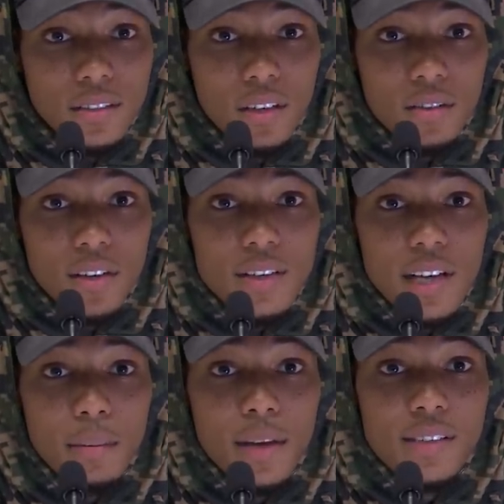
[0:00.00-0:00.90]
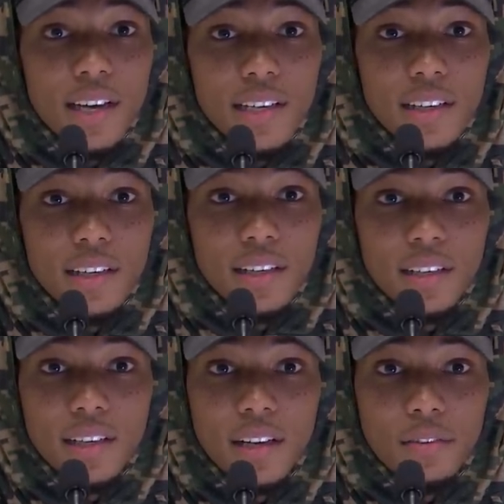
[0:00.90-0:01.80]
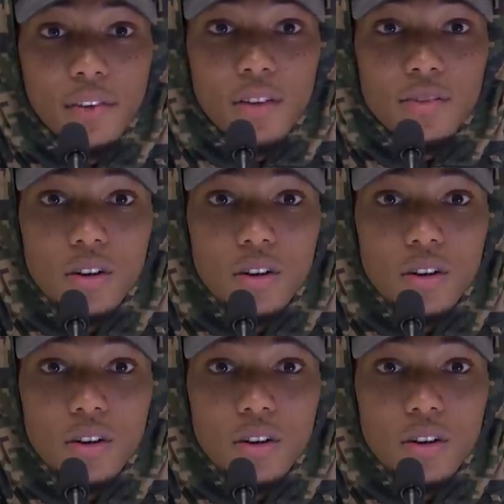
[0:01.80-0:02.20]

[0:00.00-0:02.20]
you know, 32nd best secondary in, in the NFL.